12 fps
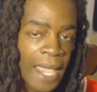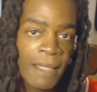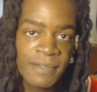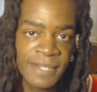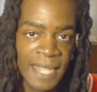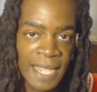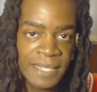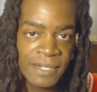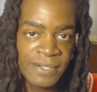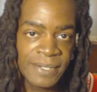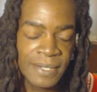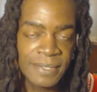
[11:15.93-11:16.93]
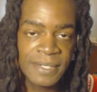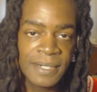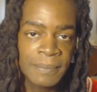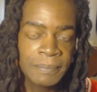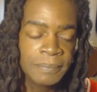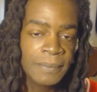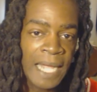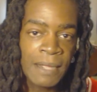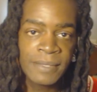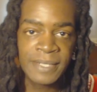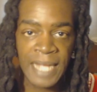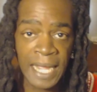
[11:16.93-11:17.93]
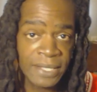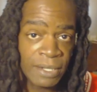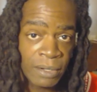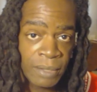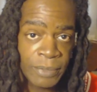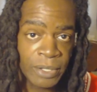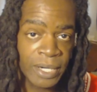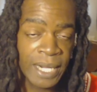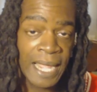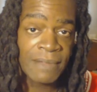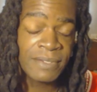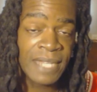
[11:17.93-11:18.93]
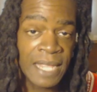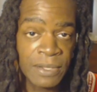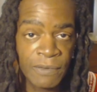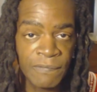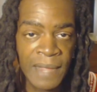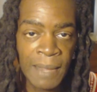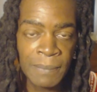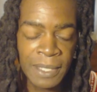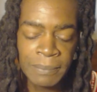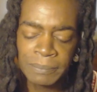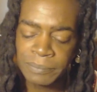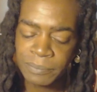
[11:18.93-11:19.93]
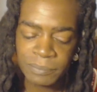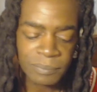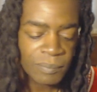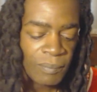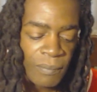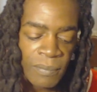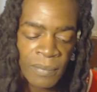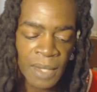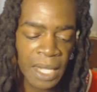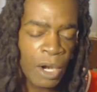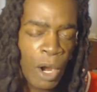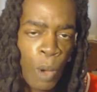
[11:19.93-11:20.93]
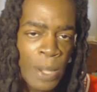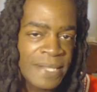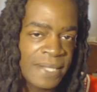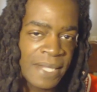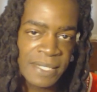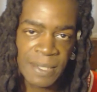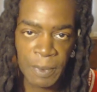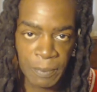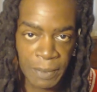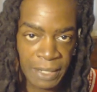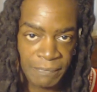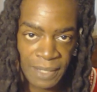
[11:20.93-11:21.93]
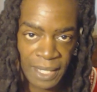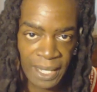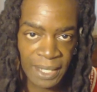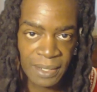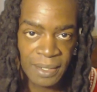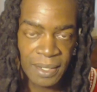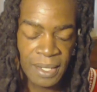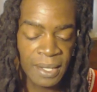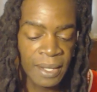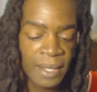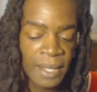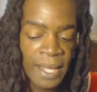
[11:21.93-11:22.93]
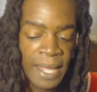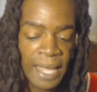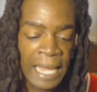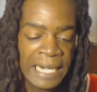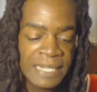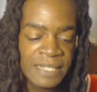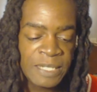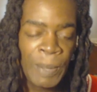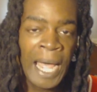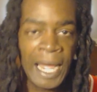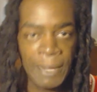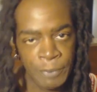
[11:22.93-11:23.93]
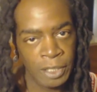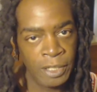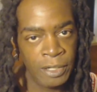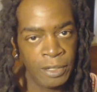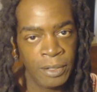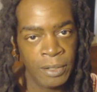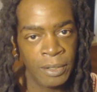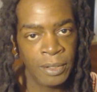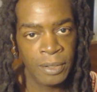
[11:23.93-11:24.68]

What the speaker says: outside their system, outside their community, outside their family, it always sends up a red flag. And it's popular,